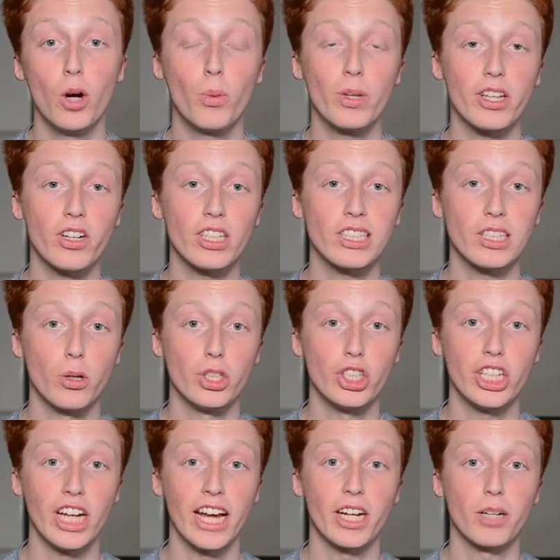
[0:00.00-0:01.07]
with their
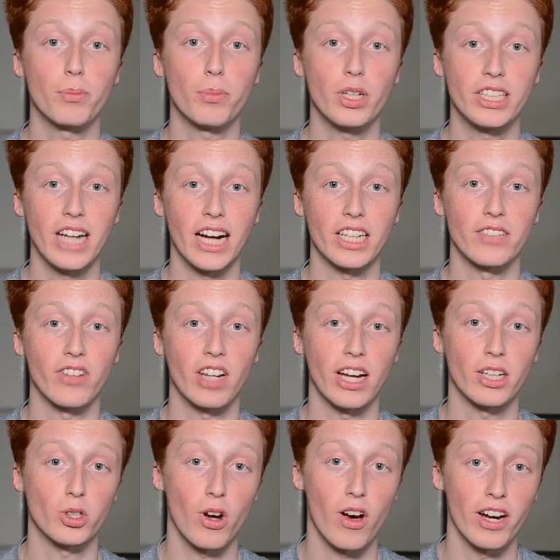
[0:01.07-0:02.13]
associated protective
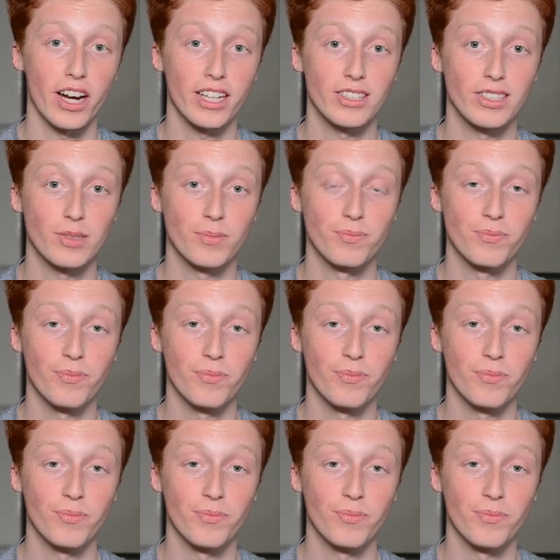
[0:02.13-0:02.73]
electronics.